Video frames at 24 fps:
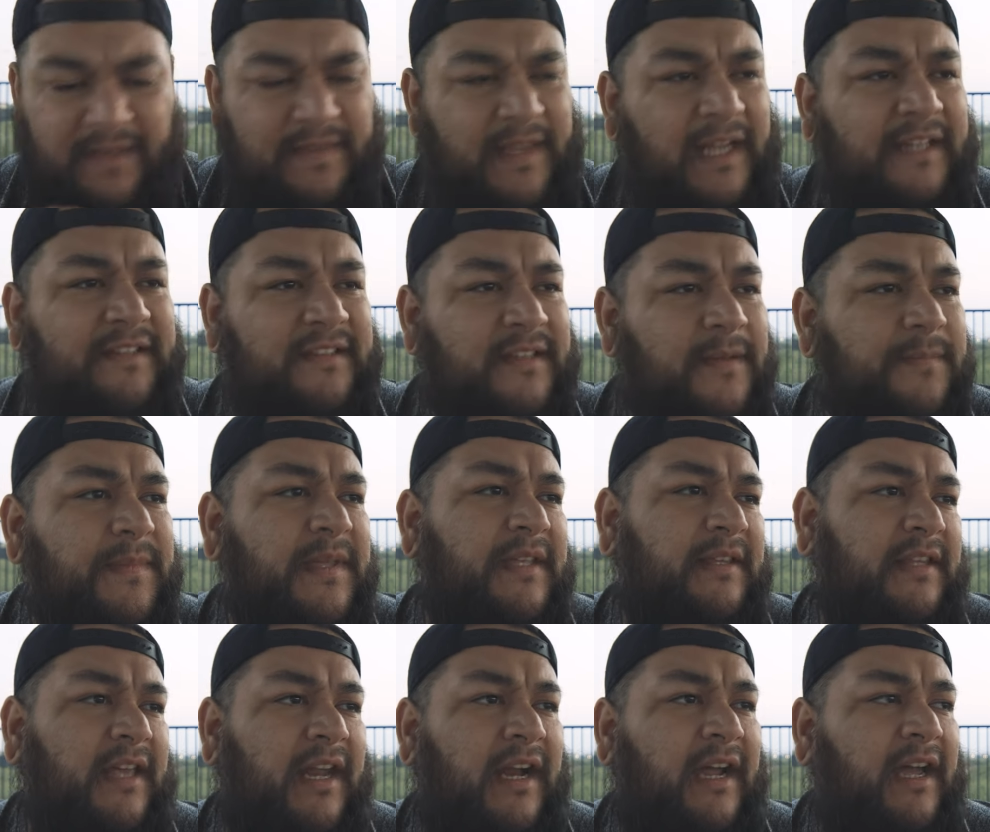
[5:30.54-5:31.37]
And that's
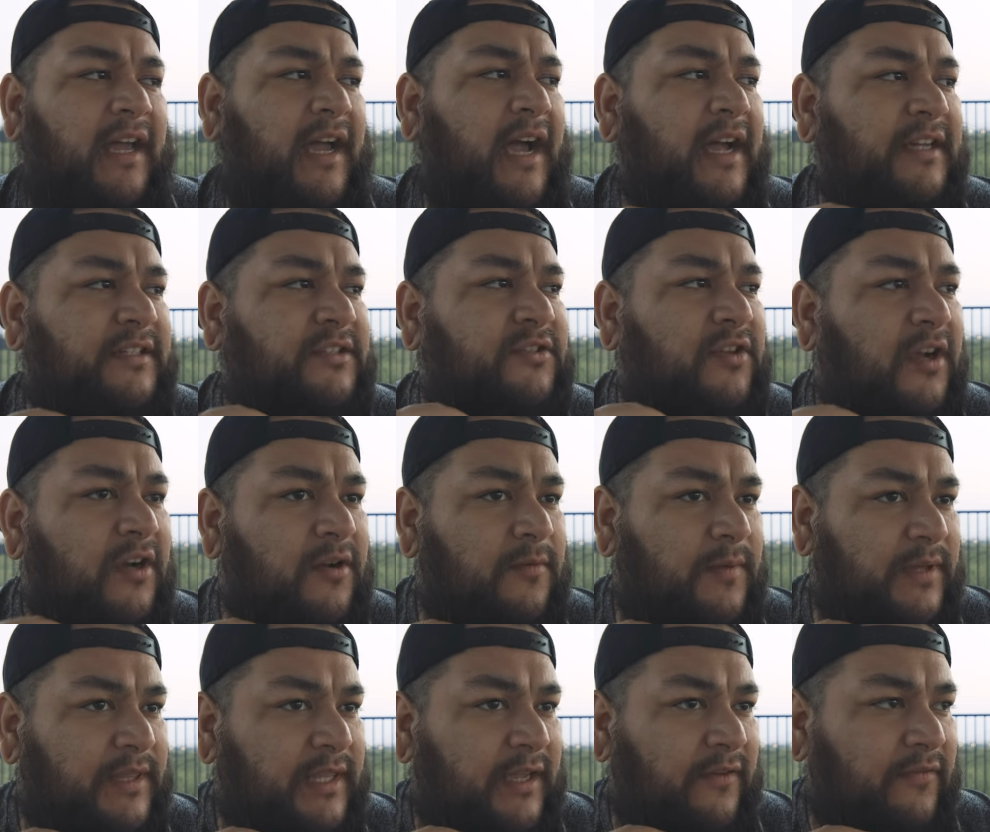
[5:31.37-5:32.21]
something that I
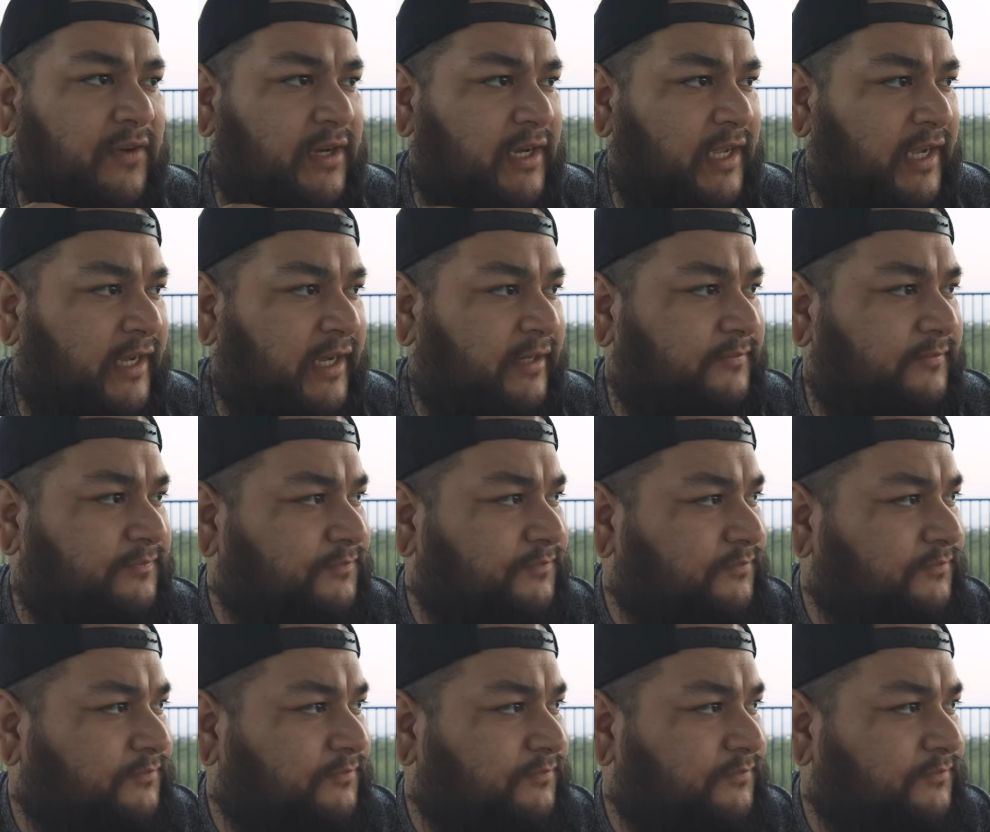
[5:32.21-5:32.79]
struggle with every day.